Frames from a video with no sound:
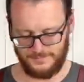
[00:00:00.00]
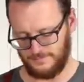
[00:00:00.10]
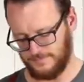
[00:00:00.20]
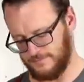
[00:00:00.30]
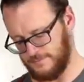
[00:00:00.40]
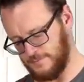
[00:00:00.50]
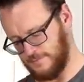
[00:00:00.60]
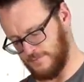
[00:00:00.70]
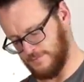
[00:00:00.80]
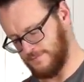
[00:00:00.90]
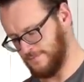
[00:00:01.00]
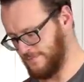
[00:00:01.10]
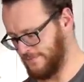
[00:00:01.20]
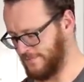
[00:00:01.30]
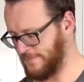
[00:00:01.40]

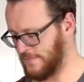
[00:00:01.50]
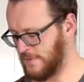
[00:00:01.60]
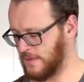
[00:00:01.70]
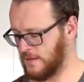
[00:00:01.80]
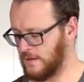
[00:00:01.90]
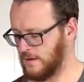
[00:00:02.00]
Nothing is said.